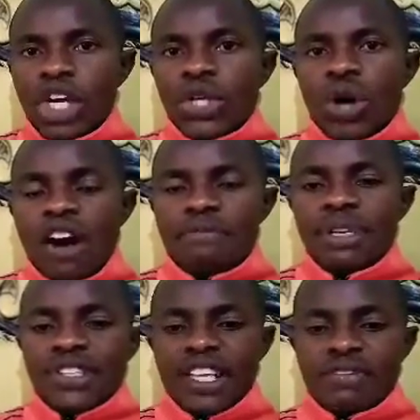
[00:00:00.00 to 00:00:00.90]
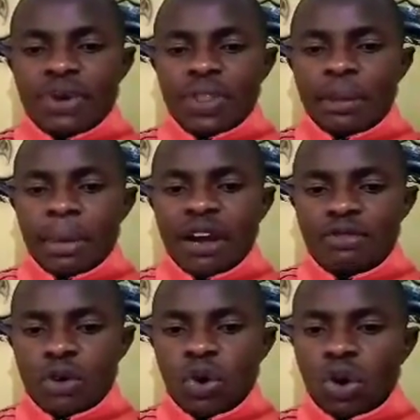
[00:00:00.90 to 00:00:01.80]
you have been saving with the bank
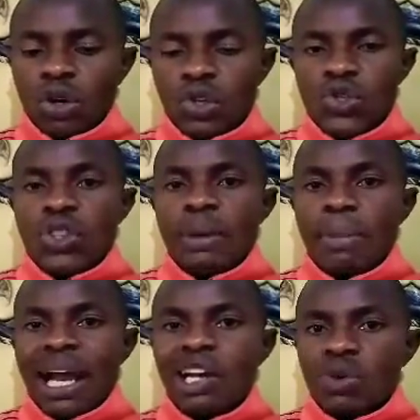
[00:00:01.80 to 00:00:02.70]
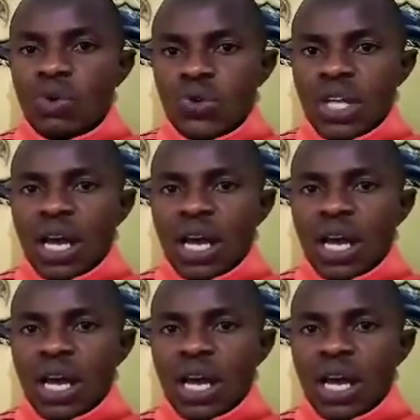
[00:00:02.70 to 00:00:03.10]
for long, so the bank knows